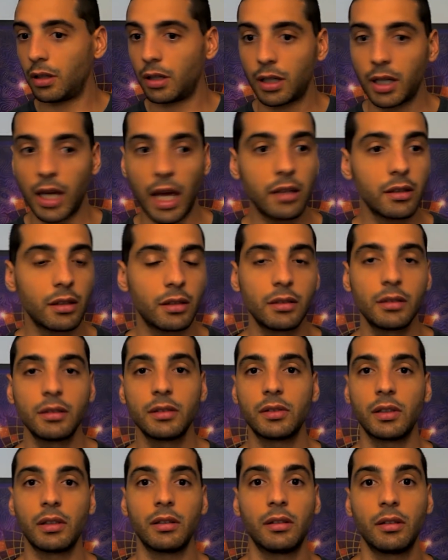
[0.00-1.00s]

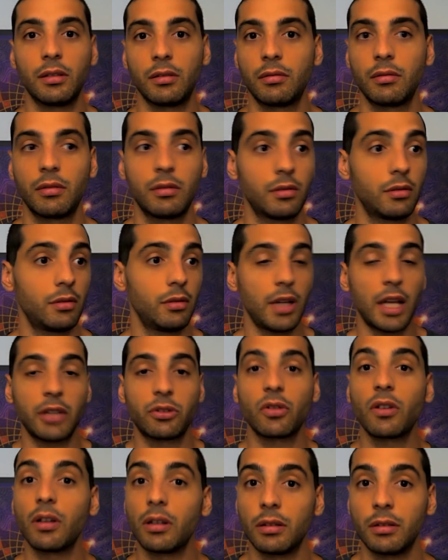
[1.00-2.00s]
candles and
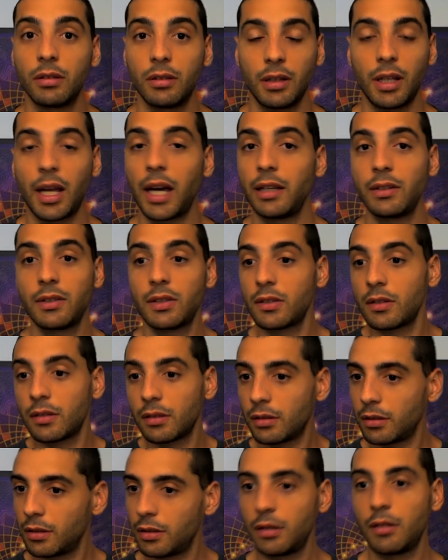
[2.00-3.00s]
natural lights
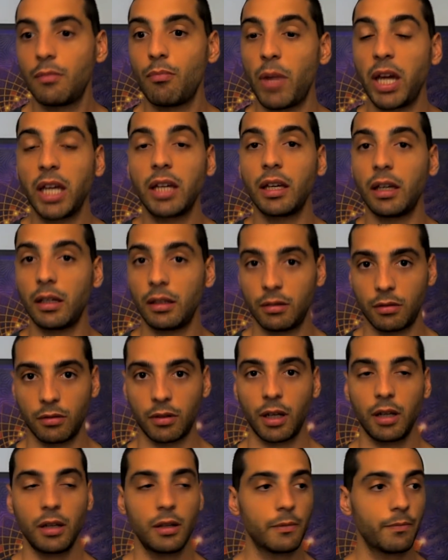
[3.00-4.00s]
making,
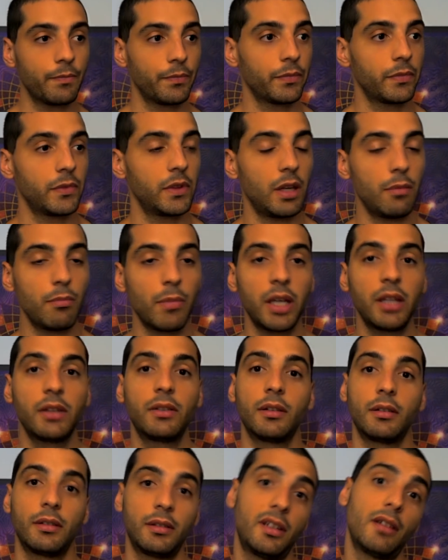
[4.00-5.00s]
okay? They made
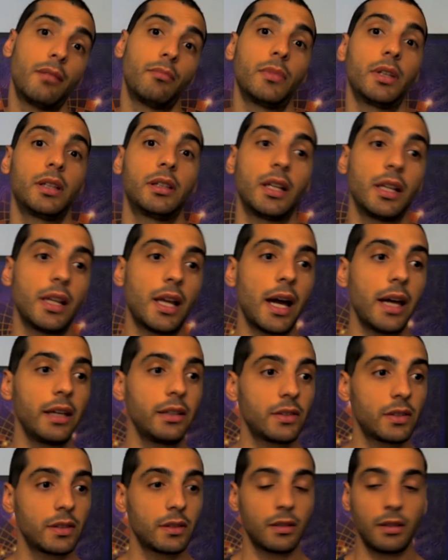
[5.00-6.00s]
the
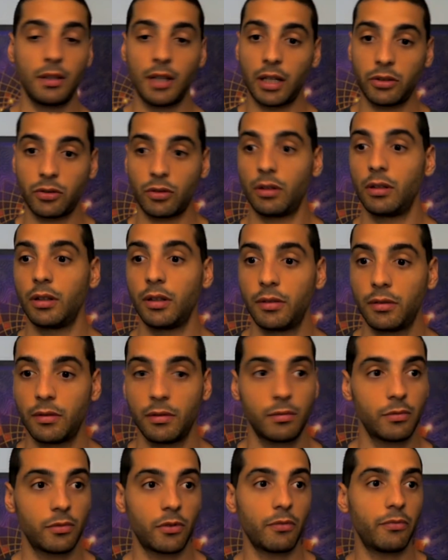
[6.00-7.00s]
lights naturally,
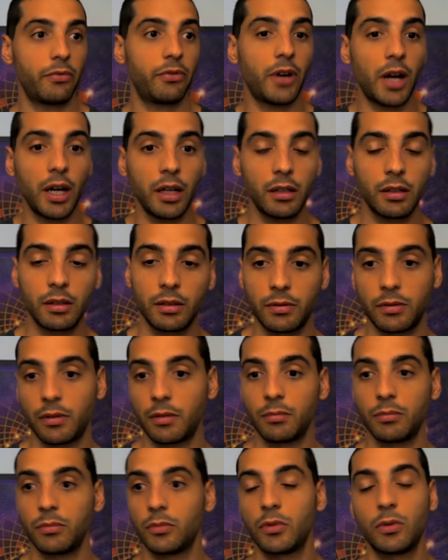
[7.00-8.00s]
from fire,
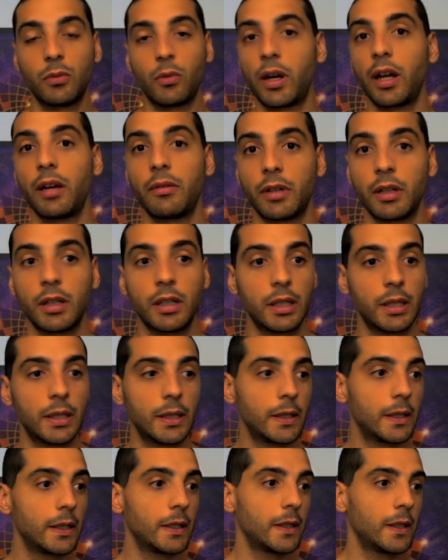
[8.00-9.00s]
from whatever.
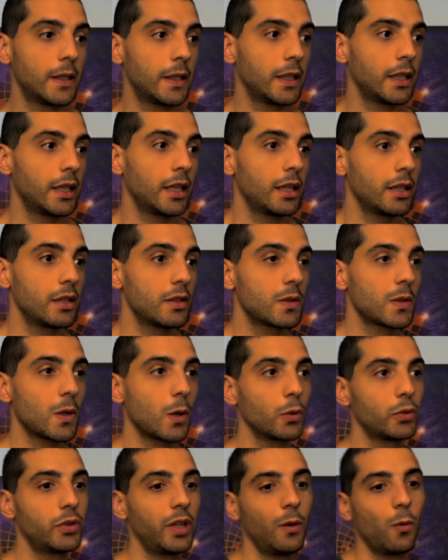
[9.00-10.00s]

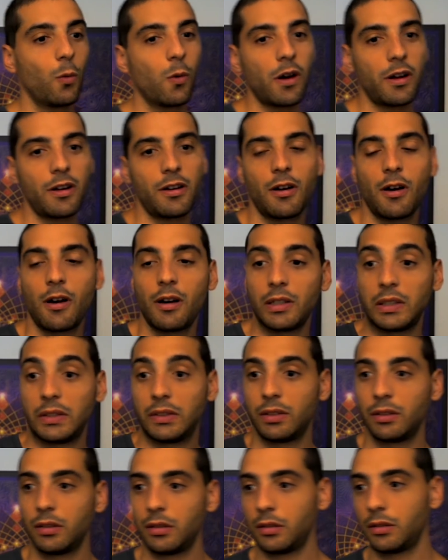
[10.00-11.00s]
So they were
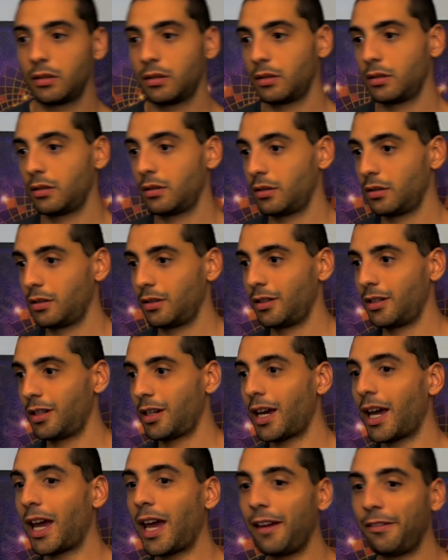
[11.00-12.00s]
not
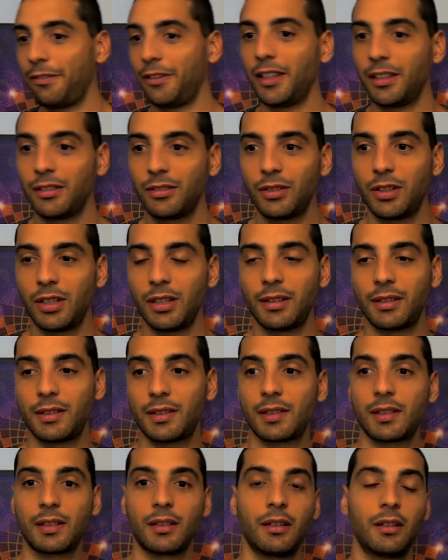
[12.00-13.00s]
having
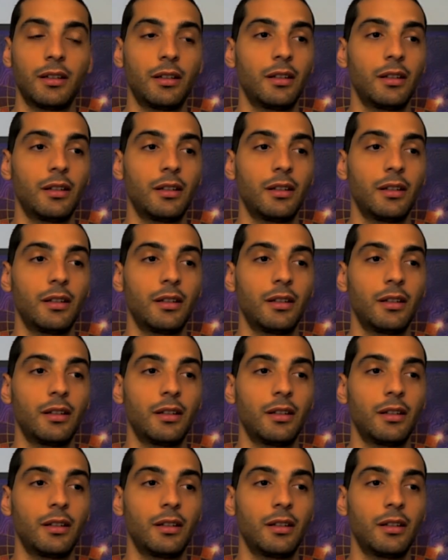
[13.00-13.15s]
this